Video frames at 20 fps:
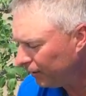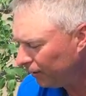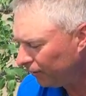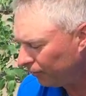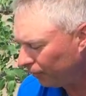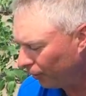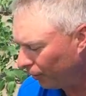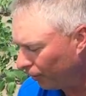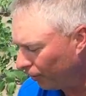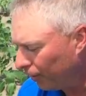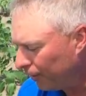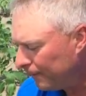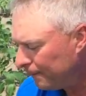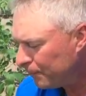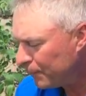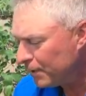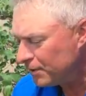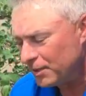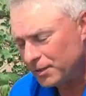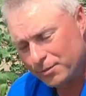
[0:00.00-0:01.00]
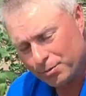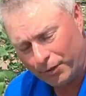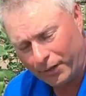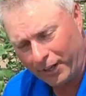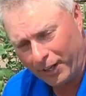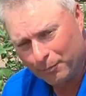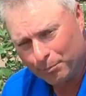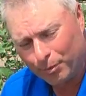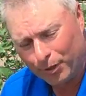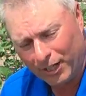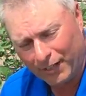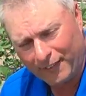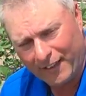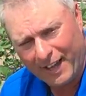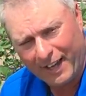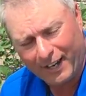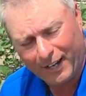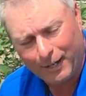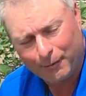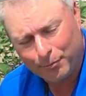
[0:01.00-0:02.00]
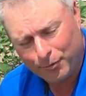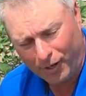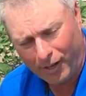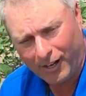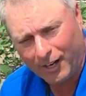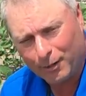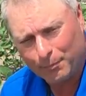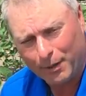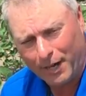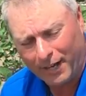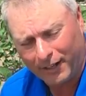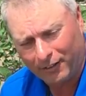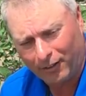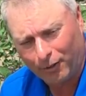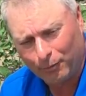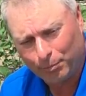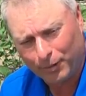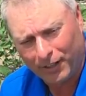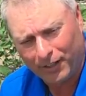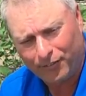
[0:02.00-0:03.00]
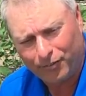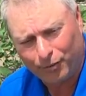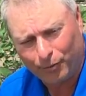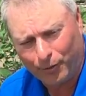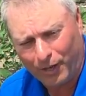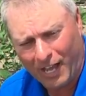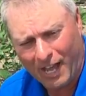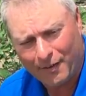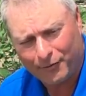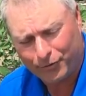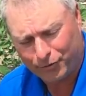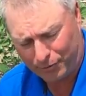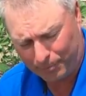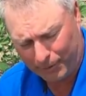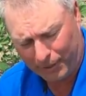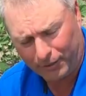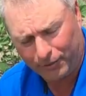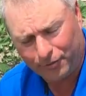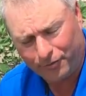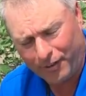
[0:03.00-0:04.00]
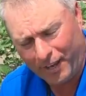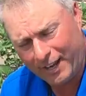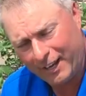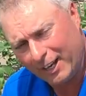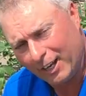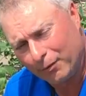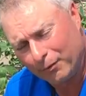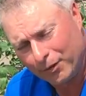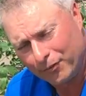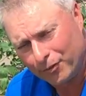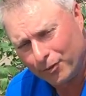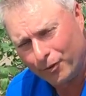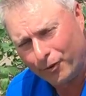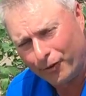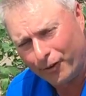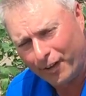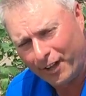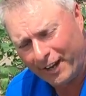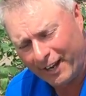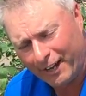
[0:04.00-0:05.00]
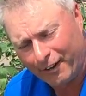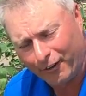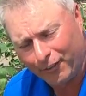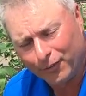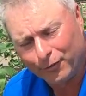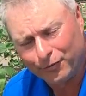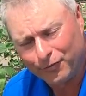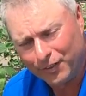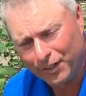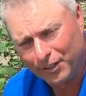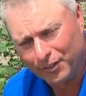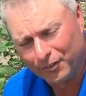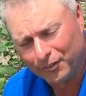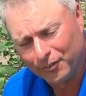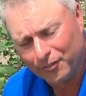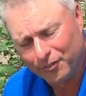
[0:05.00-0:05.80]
So just wanted to bring that up, talk about it a little bit so we have some understanding of what's going on out in the field.